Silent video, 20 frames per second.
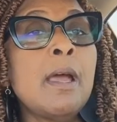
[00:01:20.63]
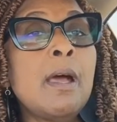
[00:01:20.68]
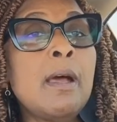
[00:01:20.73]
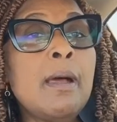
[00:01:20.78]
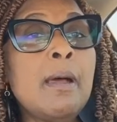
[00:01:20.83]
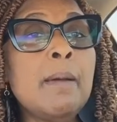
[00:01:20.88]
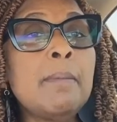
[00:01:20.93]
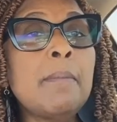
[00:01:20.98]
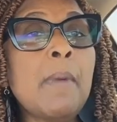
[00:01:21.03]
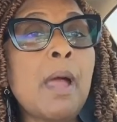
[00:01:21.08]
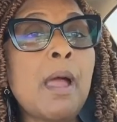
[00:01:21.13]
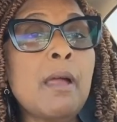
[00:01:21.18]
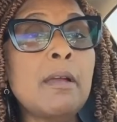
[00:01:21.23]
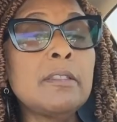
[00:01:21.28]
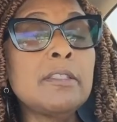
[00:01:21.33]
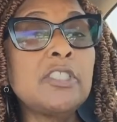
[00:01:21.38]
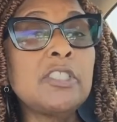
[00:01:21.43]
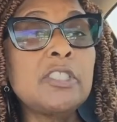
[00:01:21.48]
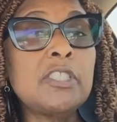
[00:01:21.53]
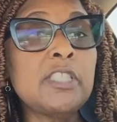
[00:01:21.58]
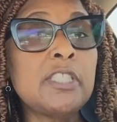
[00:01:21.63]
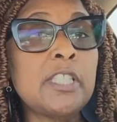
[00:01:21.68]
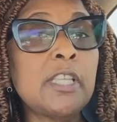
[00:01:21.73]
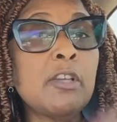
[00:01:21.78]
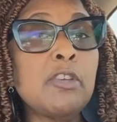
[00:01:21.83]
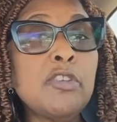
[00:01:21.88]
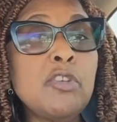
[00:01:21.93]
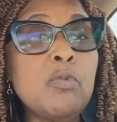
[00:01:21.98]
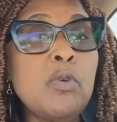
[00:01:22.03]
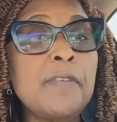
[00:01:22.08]
I'll just
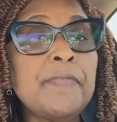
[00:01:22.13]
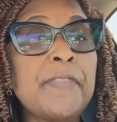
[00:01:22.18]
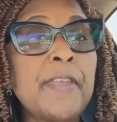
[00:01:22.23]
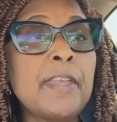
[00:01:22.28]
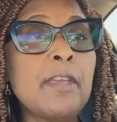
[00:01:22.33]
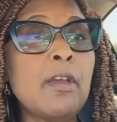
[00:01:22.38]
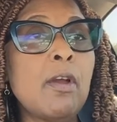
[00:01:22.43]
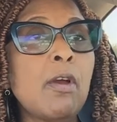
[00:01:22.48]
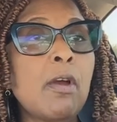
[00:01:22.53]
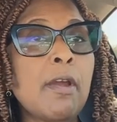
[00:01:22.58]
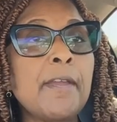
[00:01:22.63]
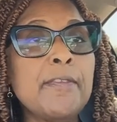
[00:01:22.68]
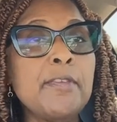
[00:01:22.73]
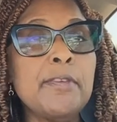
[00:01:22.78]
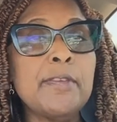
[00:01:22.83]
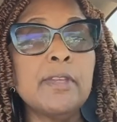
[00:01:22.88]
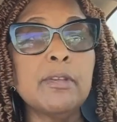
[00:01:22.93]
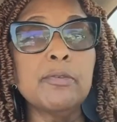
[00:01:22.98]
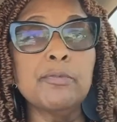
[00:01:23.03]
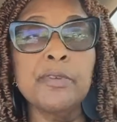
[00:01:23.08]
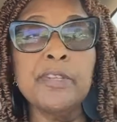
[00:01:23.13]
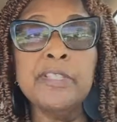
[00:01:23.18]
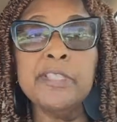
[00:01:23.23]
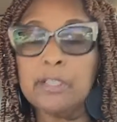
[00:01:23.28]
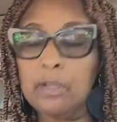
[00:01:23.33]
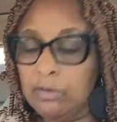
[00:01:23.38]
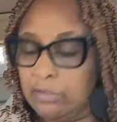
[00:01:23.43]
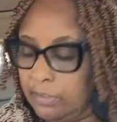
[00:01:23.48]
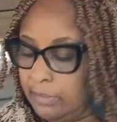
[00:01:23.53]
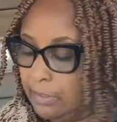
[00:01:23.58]
tell you what they are. You can
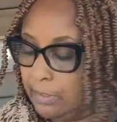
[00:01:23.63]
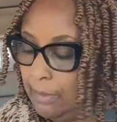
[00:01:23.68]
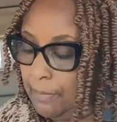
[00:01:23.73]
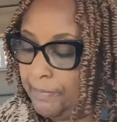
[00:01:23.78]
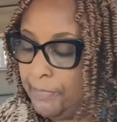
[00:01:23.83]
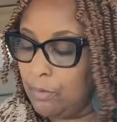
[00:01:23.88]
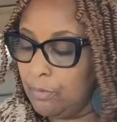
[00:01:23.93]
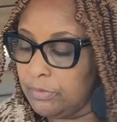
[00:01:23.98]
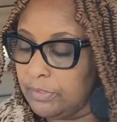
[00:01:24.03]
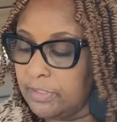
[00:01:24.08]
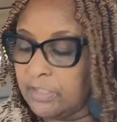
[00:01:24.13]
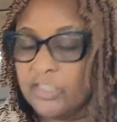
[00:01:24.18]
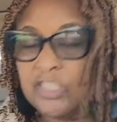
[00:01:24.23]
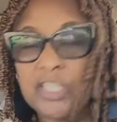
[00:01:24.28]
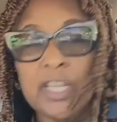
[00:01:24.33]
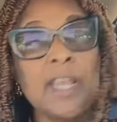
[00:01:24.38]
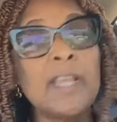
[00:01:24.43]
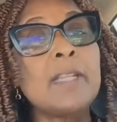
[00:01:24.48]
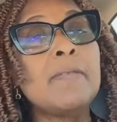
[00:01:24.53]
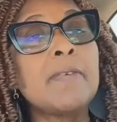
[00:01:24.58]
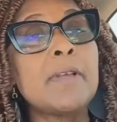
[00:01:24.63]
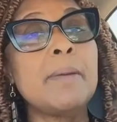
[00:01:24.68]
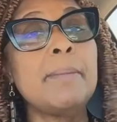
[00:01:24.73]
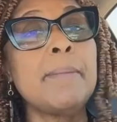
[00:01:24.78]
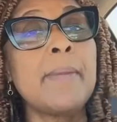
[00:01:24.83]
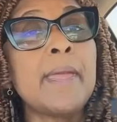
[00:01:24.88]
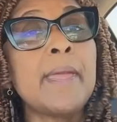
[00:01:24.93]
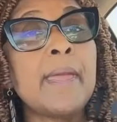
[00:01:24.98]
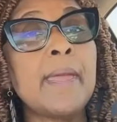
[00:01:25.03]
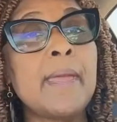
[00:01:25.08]
research them. There was the chain of
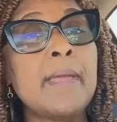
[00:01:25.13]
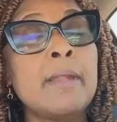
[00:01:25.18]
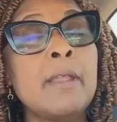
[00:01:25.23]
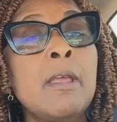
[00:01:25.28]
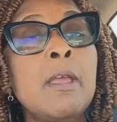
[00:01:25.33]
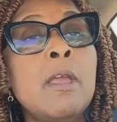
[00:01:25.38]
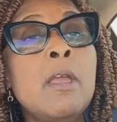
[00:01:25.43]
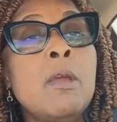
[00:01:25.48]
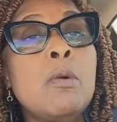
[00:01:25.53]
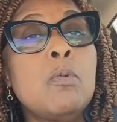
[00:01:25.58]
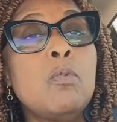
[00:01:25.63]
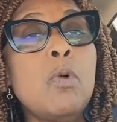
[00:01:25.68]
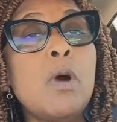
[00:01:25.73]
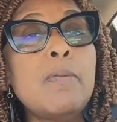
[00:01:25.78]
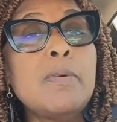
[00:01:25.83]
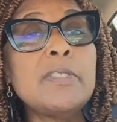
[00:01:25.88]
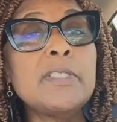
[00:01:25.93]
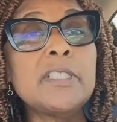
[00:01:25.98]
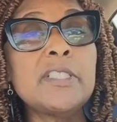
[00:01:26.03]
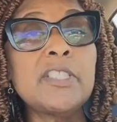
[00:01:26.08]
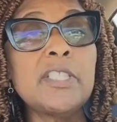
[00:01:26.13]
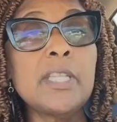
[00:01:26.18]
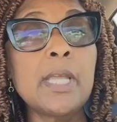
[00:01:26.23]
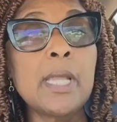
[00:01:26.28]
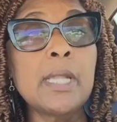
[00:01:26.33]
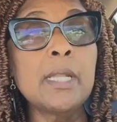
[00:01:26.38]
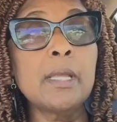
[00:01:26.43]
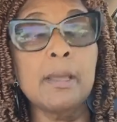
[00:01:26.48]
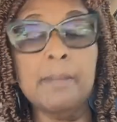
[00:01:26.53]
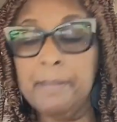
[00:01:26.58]
command. What was the
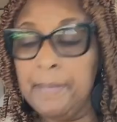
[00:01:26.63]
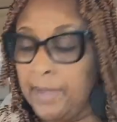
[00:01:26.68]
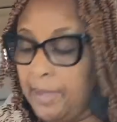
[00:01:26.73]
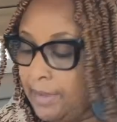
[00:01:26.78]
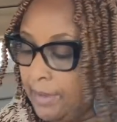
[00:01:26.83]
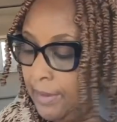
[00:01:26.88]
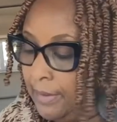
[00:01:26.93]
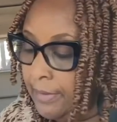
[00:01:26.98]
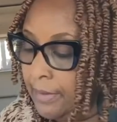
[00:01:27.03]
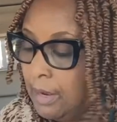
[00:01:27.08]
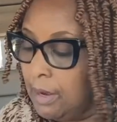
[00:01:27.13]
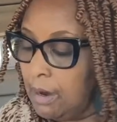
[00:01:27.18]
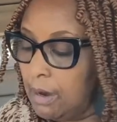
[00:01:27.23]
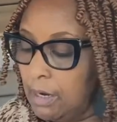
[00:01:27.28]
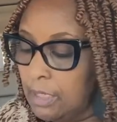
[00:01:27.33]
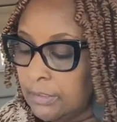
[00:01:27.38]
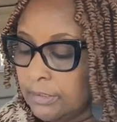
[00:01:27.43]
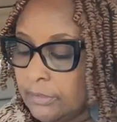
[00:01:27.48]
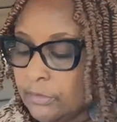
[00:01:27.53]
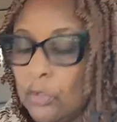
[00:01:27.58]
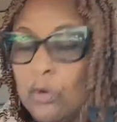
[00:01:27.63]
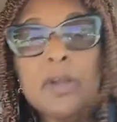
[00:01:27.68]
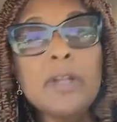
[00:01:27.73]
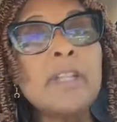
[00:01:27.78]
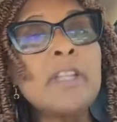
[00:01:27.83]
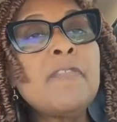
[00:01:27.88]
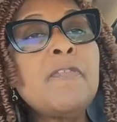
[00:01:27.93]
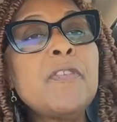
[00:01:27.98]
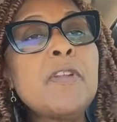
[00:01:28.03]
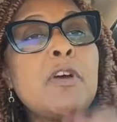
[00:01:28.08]
chain of command?
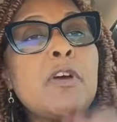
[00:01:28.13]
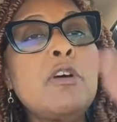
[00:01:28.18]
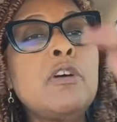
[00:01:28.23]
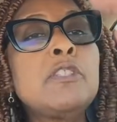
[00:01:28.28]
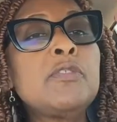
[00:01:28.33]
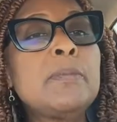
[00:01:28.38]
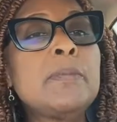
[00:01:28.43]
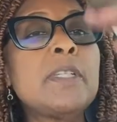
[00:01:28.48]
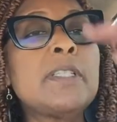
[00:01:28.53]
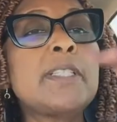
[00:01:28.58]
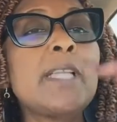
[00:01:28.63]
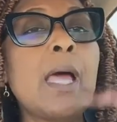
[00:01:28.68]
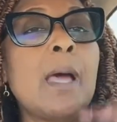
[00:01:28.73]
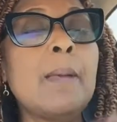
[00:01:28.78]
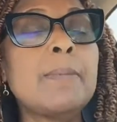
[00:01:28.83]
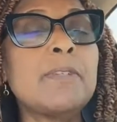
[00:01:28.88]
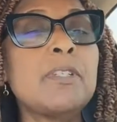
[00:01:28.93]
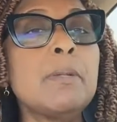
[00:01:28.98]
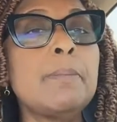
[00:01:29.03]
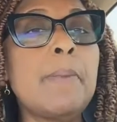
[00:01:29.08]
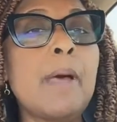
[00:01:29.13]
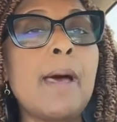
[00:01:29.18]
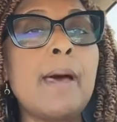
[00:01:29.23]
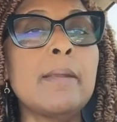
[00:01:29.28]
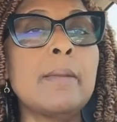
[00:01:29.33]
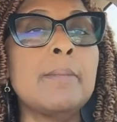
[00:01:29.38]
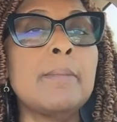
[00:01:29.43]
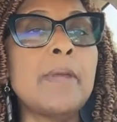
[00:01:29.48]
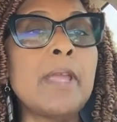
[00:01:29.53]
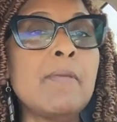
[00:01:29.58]
Authority flows from the top to the
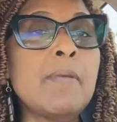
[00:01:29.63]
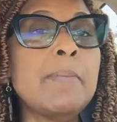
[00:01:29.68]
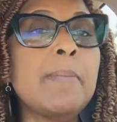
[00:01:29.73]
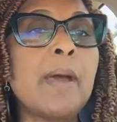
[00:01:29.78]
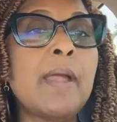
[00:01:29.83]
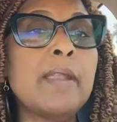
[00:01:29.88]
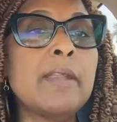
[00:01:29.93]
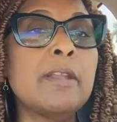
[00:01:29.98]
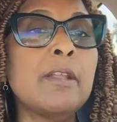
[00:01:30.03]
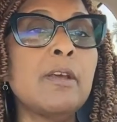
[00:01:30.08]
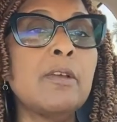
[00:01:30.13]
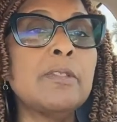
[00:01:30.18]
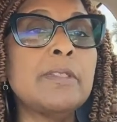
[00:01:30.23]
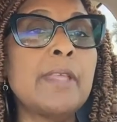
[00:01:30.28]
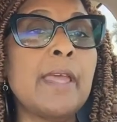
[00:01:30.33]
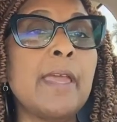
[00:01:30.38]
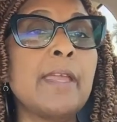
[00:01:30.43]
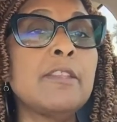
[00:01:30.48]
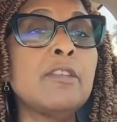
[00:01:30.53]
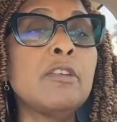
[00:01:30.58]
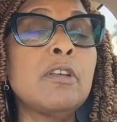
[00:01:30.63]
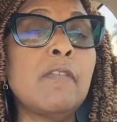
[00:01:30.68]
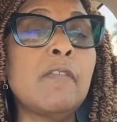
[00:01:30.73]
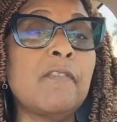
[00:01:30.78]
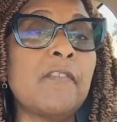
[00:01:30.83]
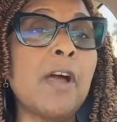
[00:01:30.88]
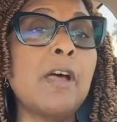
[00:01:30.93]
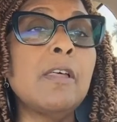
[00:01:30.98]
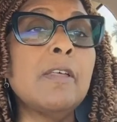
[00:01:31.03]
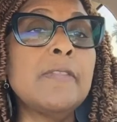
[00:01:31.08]
bottom. Everybody knows that. You can
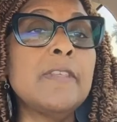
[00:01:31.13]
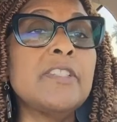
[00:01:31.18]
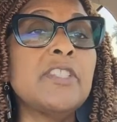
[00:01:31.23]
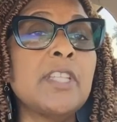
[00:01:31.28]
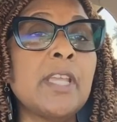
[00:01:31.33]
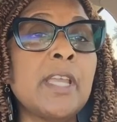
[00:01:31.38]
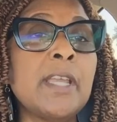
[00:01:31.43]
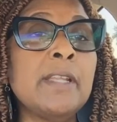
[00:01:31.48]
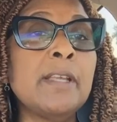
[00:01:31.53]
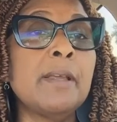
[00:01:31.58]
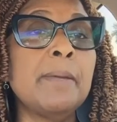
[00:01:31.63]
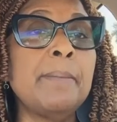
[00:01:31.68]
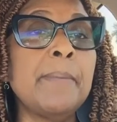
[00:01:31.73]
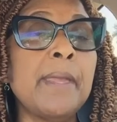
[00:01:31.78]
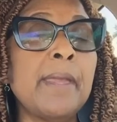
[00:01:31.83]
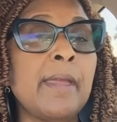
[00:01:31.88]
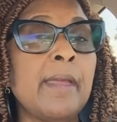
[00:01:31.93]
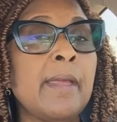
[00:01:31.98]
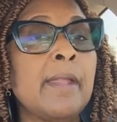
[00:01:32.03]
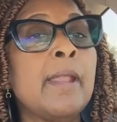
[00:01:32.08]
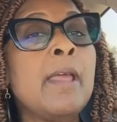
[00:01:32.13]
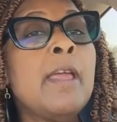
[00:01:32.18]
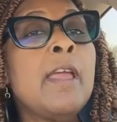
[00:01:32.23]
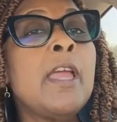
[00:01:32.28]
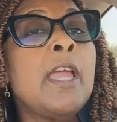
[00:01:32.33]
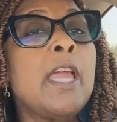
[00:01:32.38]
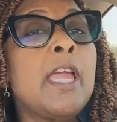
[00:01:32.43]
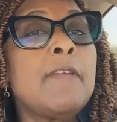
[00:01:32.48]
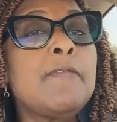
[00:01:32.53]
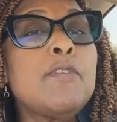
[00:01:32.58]
follow the chain of command.
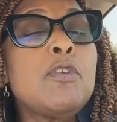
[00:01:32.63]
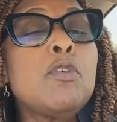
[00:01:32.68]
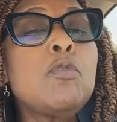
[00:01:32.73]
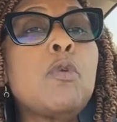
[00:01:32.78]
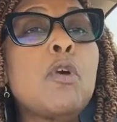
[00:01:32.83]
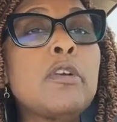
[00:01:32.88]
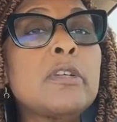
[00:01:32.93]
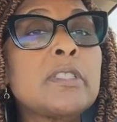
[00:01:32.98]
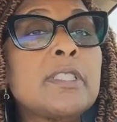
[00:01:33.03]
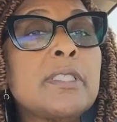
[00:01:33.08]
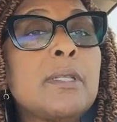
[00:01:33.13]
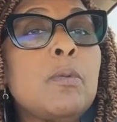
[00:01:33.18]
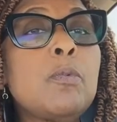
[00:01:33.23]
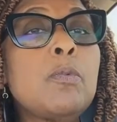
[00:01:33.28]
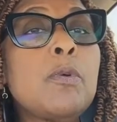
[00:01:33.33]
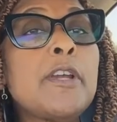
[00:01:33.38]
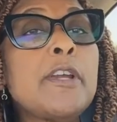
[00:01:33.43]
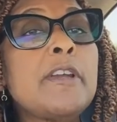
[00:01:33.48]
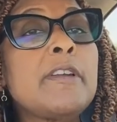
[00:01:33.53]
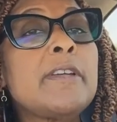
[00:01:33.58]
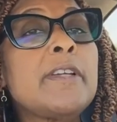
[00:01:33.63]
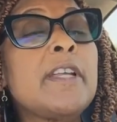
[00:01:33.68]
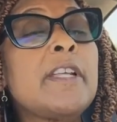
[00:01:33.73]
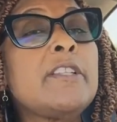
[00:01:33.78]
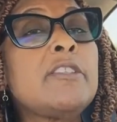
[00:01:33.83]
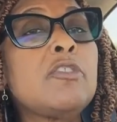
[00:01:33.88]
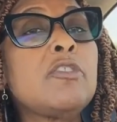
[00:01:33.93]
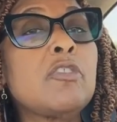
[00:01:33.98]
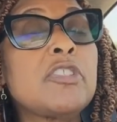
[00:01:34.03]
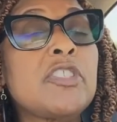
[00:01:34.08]
If you work somewhere
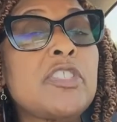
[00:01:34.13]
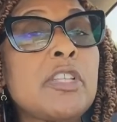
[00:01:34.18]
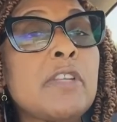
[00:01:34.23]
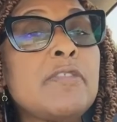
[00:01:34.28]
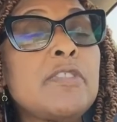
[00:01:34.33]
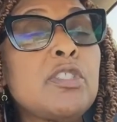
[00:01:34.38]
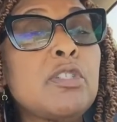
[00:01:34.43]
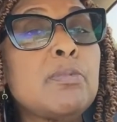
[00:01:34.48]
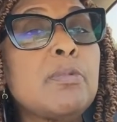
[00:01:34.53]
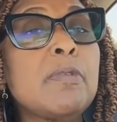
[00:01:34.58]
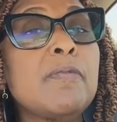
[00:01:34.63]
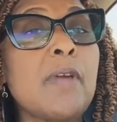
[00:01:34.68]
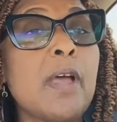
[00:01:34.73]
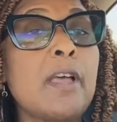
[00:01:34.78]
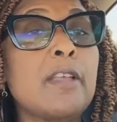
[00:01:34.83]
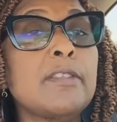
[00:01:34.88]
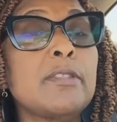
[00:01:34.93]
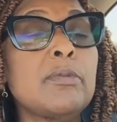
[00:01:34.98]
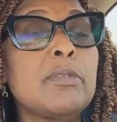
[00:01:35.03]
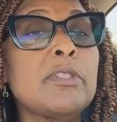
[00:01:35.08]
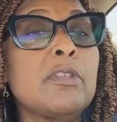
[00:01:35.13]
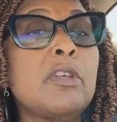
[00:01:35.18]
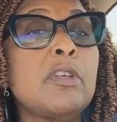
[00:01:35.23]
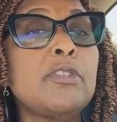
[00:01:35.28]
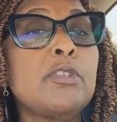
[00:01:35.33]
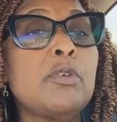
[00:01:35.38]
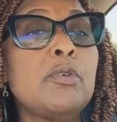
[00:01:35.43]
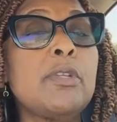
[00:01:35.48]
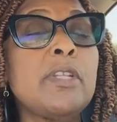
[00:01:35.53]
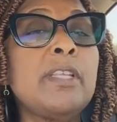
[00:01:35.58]
and your shift supervisor is
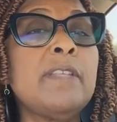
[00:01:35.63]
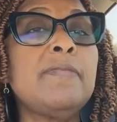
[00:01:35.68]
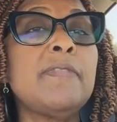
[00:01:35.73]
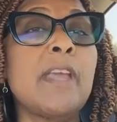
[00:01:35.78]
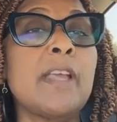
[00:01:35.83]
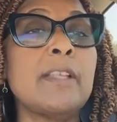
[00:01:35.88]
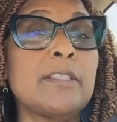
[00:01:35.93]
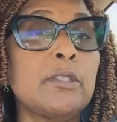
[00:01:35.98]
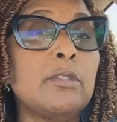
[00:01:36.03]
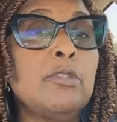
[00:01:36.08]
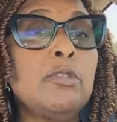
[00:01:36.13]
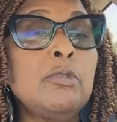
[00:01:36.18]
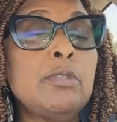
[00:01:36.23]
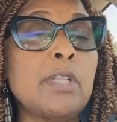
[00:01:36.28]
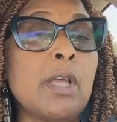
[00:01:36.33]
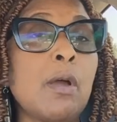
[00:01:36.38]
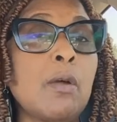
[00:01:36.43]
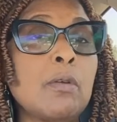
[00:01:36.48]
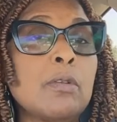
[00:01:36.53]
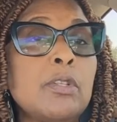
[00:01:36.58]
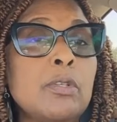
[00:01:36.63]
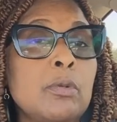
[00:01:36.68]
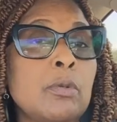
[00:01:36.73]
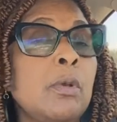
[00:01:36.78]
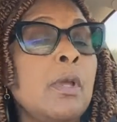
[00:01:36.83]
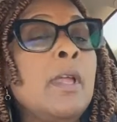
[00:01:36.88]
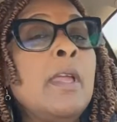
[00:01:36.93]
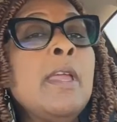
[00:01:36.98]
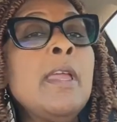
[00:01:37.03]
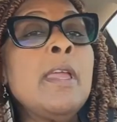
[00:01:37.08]
on duty, that's who you talk to.